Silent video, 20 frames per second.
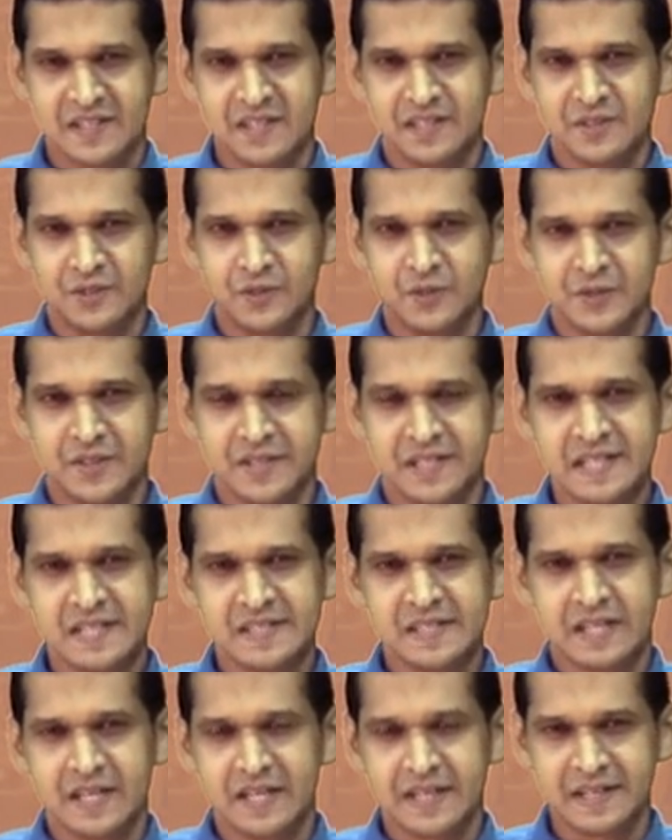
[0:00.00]
the
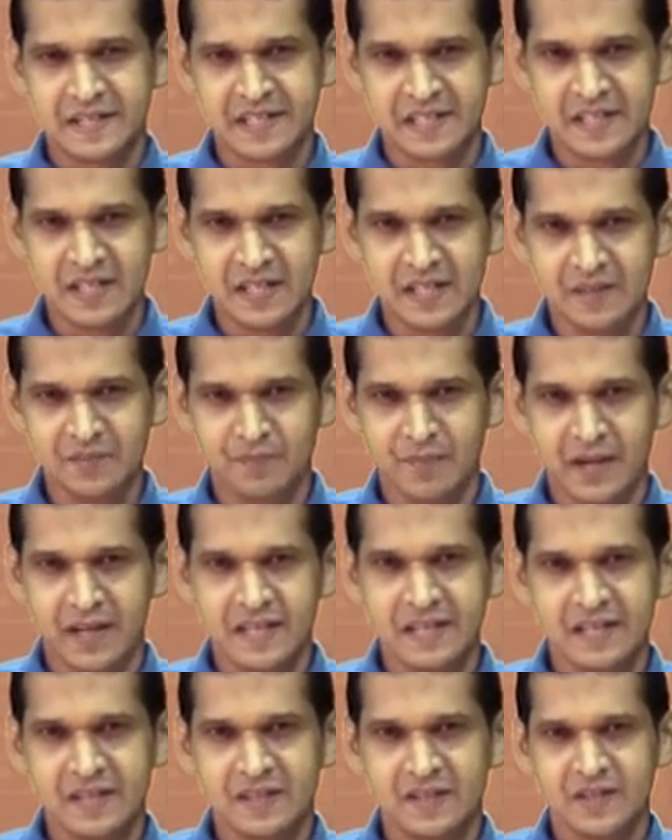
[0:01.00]
notice written
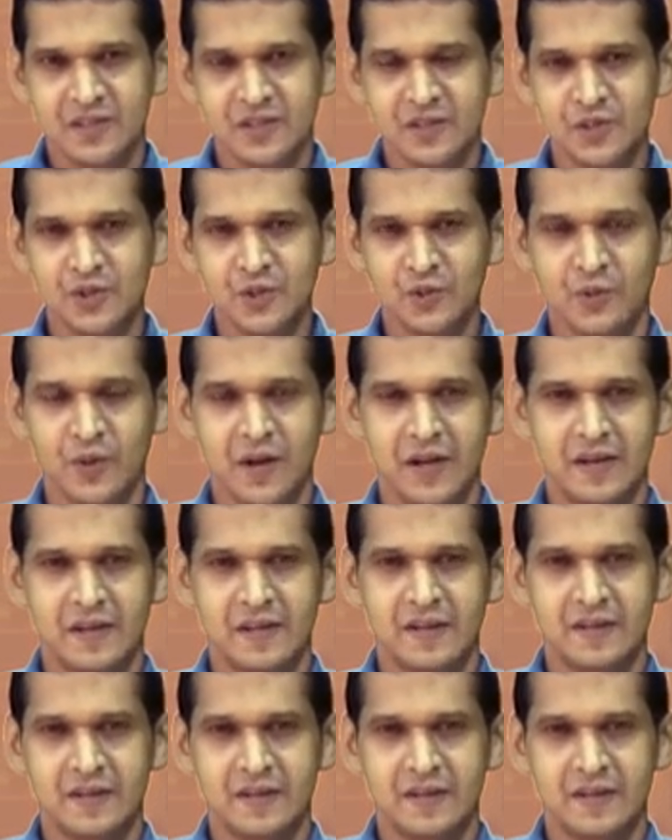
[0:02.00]
by Nuan.